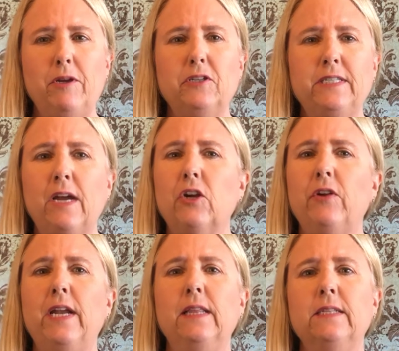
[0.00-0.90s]
you're stuck
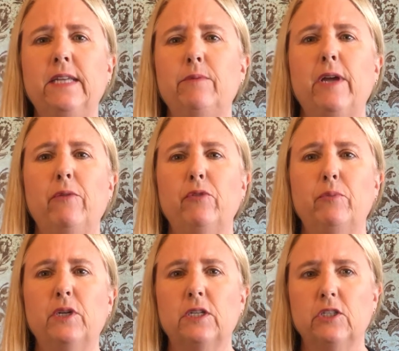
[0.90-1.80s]
creating the same type
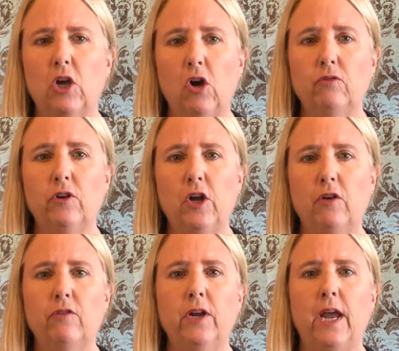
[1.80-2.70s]
of books over and
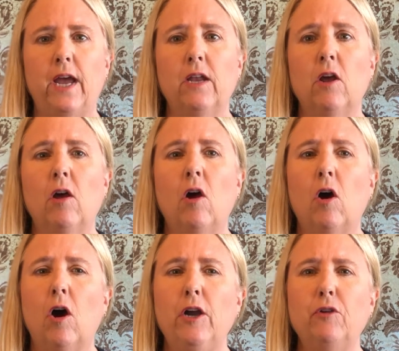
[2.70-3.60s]
over again,
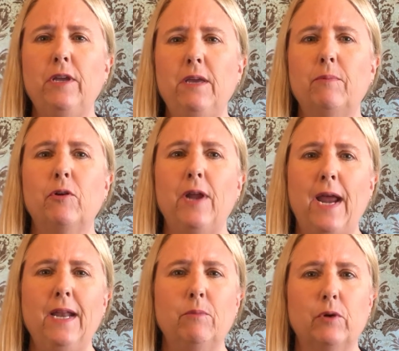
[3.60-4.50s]
or you keep
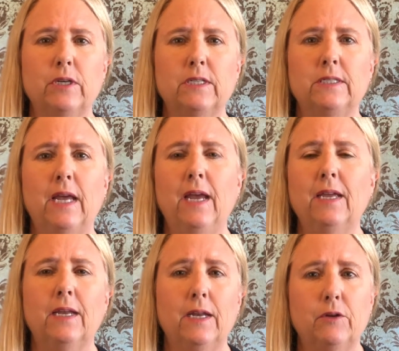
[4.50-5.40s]
creating books
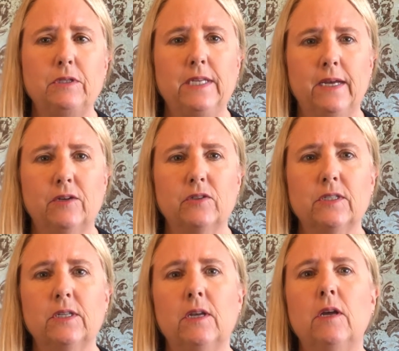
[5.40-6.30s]
and getting no
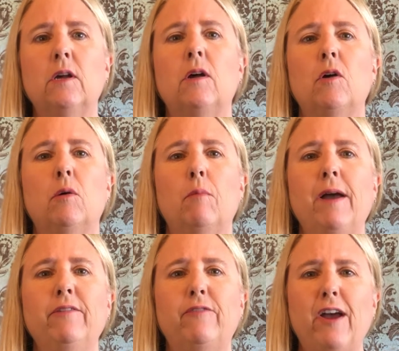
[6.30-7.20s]
sales.
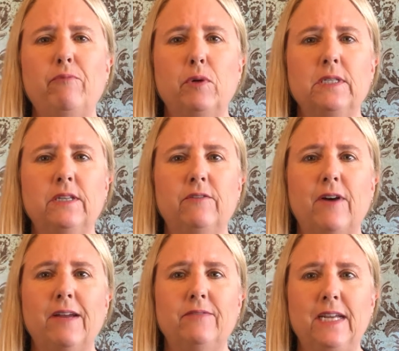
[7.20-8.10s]
My 5 Books in
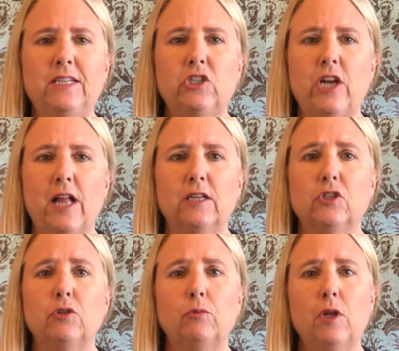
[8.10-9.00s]
5 Days
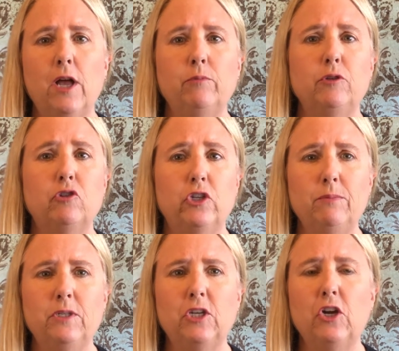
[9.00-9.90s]
challenge will help you
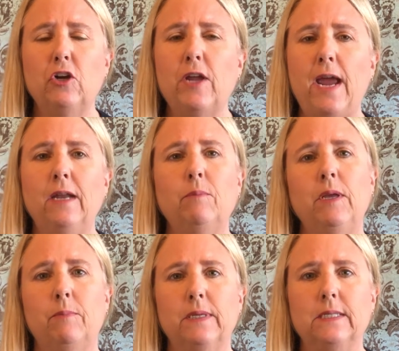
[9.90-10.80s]
jumpstart your
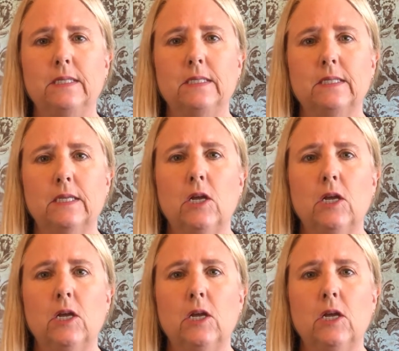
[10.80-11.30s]
KDP business.